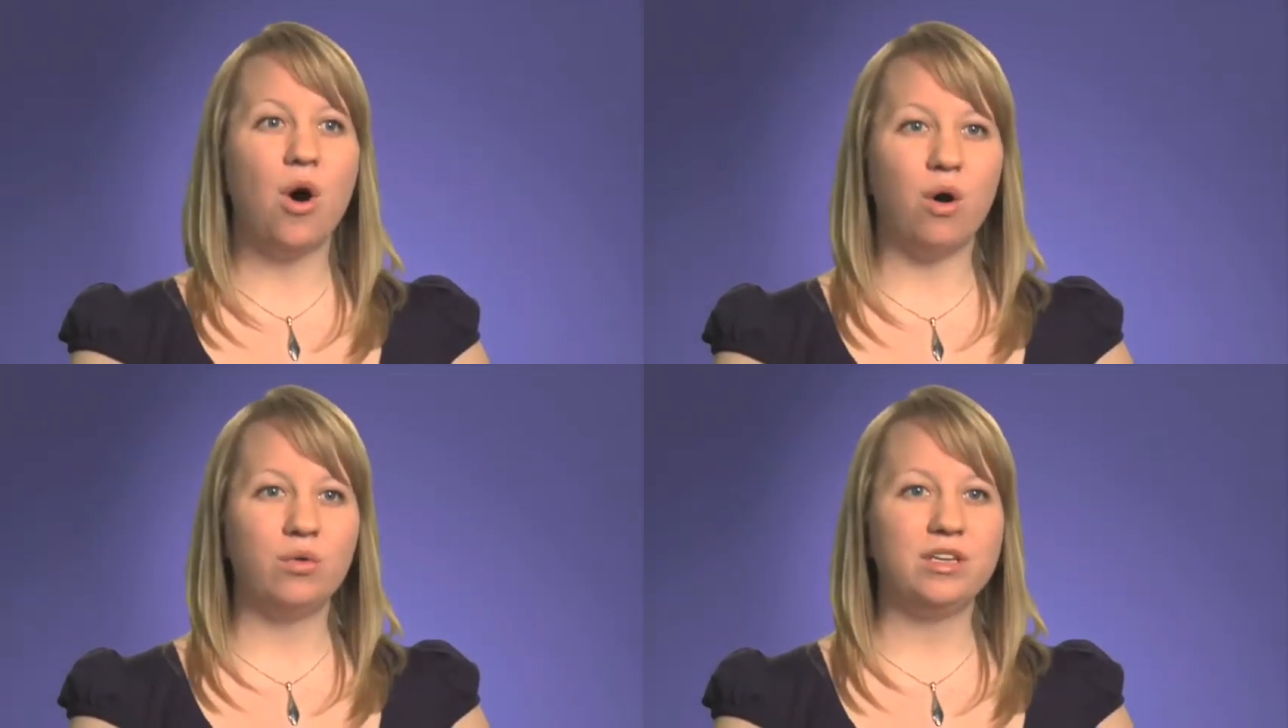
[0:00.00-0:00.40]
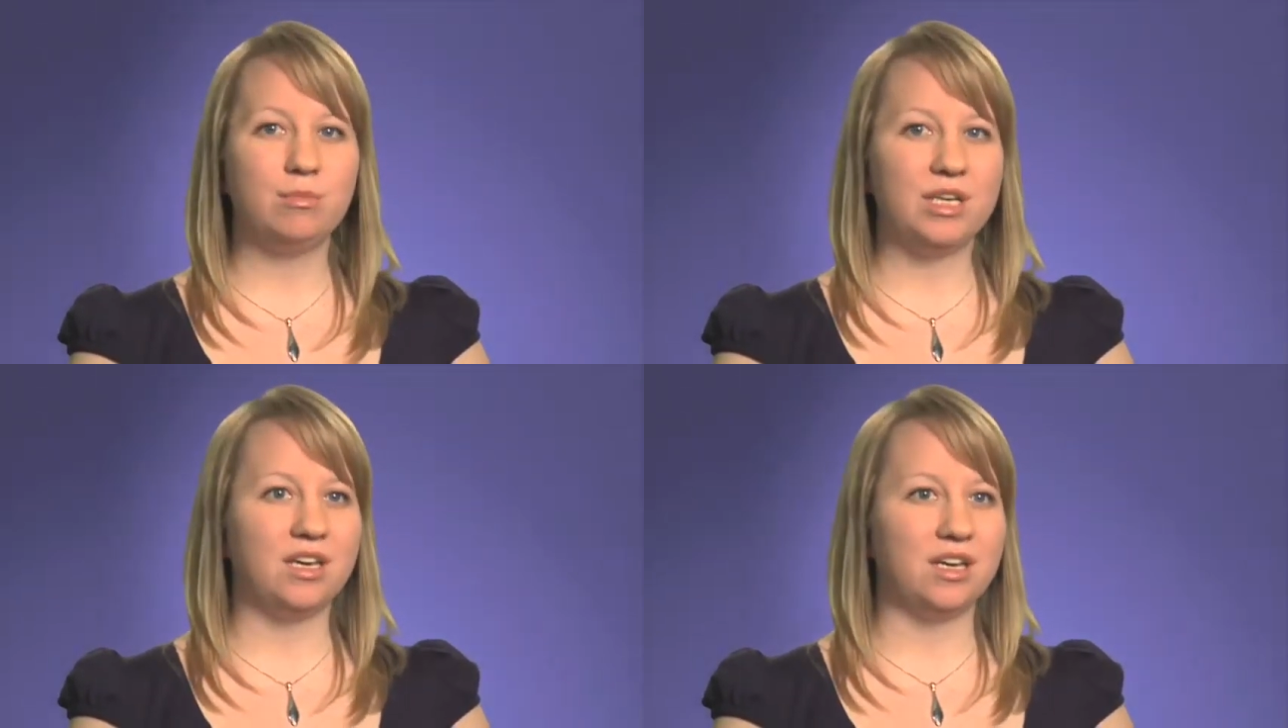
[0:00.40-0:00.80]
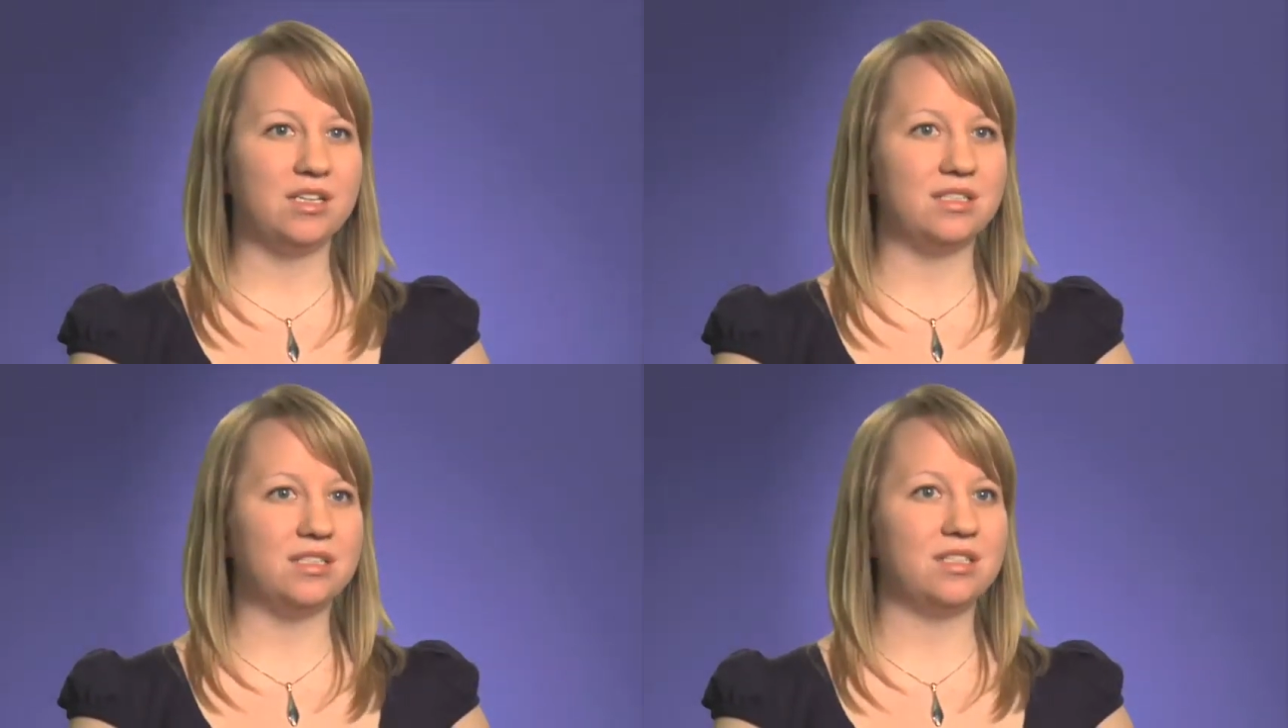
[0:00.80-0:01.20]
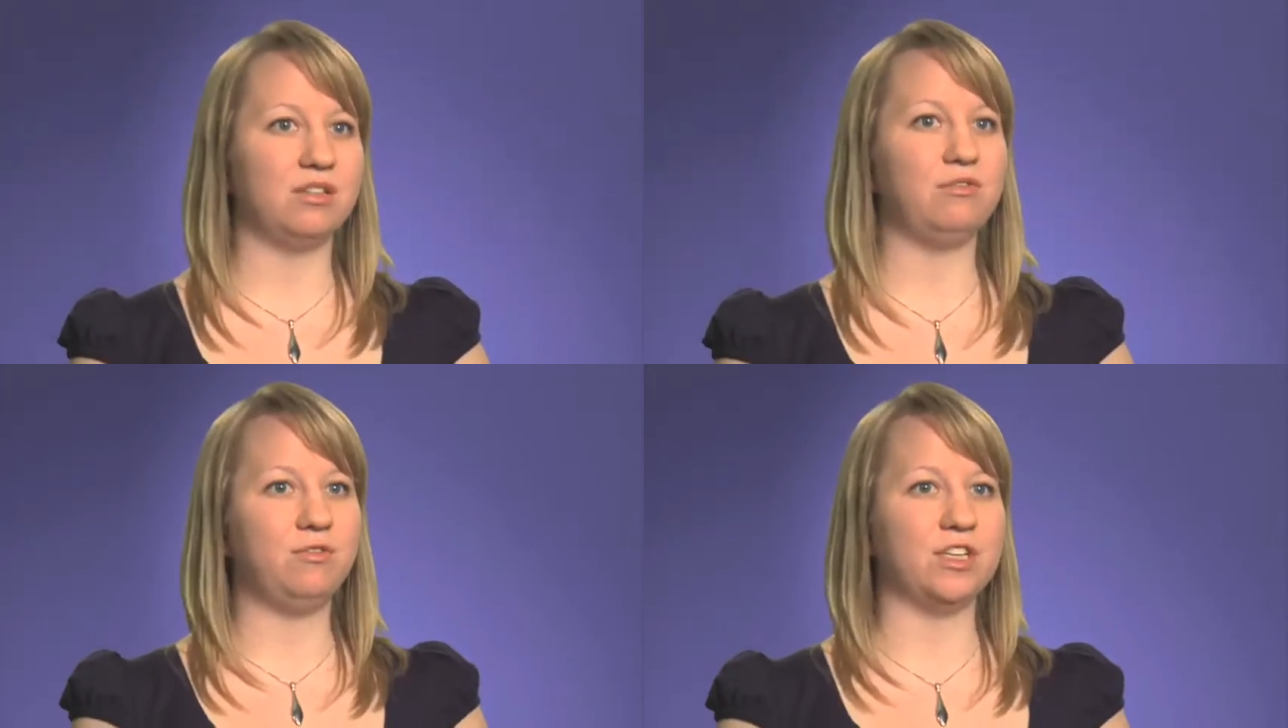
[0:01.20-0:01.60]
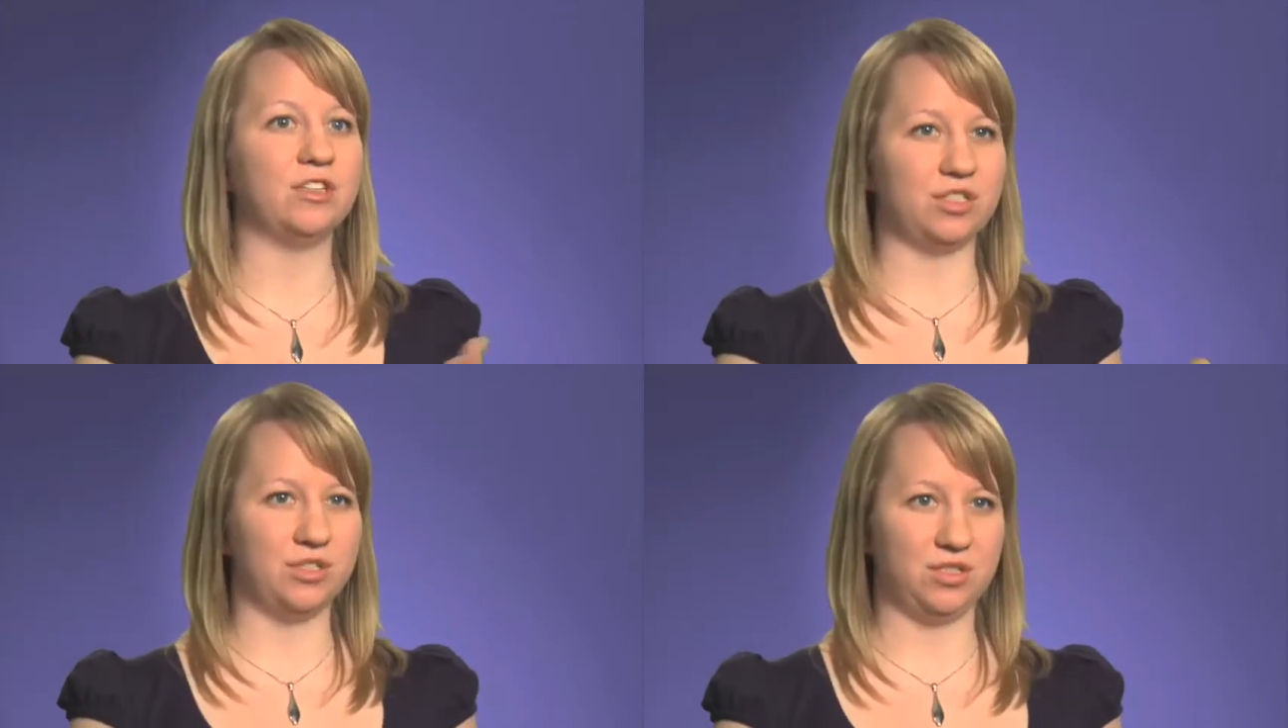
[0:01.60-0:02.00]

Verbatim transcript: only because the field is